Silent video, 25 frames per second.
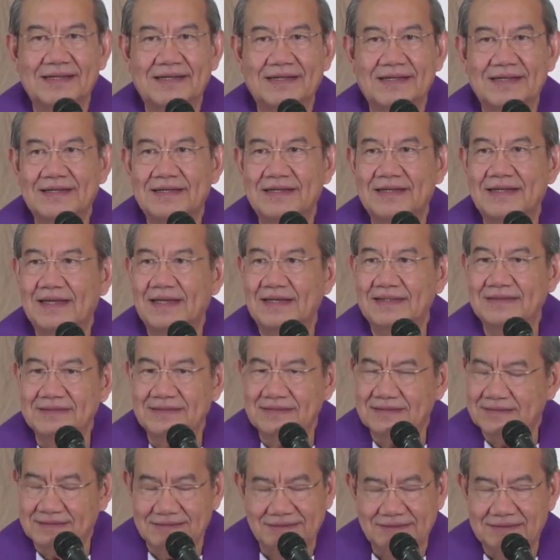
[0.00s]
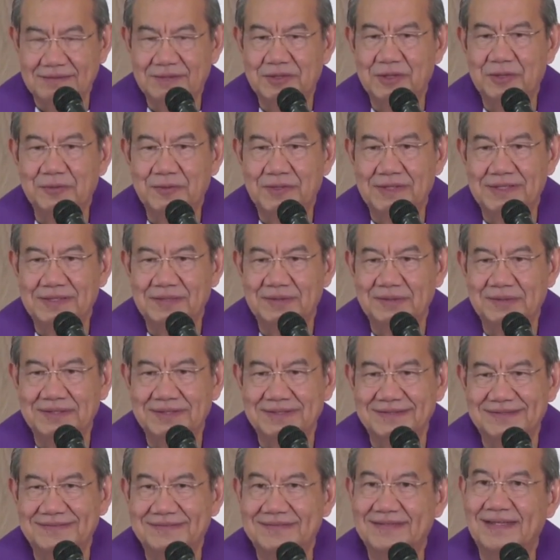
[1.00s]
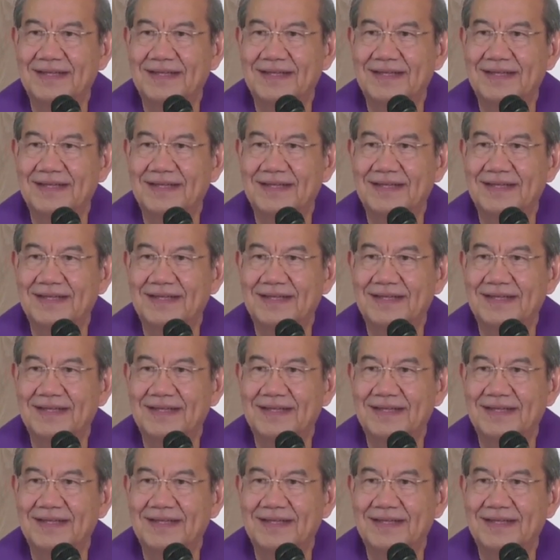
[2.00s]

And she said, No one, Lord. And